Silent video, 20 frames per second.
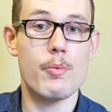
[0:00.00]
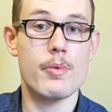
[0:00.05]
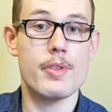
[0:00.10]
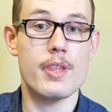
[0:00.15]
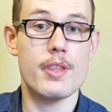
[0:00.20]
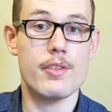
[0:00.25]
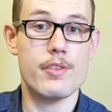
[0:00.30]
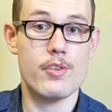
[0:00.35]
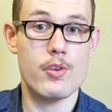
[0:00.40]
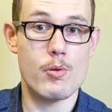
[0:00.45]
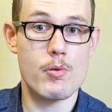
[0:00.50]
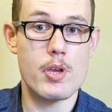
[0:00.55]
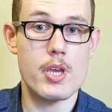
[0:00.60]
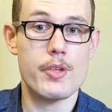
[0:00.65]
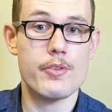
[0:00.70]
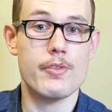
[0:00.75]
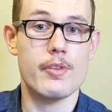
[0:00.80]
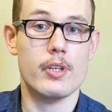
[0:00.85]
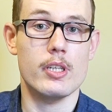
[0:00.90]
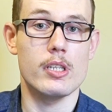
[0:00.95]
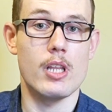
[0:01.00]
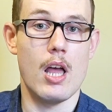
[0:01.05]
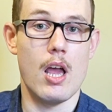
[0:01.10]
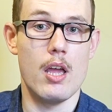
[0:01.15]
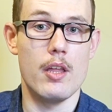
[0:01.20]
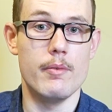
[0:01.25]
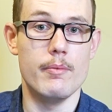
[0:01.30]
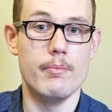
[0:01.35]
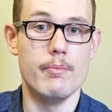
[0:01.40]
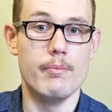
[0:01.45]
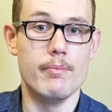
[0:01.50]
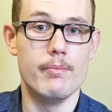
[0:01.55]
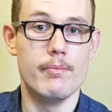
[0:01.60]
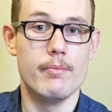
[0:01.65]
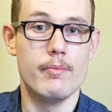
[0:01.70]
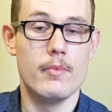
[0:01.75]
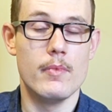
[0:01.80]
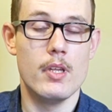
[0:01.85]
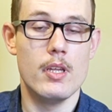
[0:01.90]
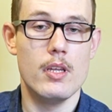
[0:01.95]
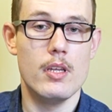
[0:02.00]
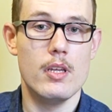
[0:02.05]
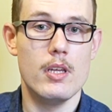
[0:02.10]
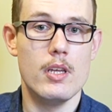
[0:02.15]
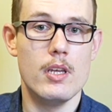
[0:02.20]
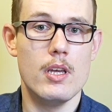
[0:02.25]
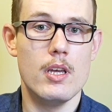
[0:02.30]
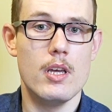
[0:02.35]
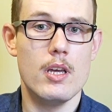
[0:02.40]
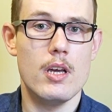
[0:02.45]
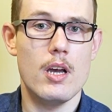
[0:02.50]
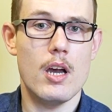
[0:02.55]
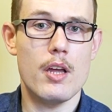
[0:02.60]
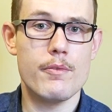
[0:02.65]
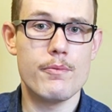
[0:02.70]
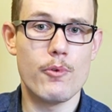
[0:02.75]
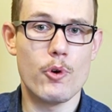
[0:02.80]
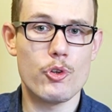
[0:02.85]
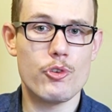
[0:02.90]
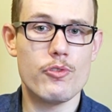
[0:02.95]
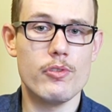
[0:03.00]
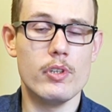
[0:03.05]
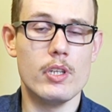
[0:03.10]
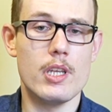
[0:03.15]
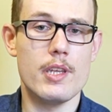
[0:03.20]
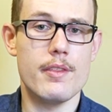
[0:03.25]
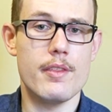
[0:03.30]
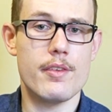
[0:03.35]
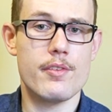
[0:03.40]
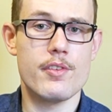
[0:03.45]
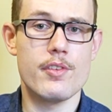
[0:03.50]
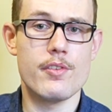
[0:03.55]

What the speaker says: was in serious decline. Unfortunately, this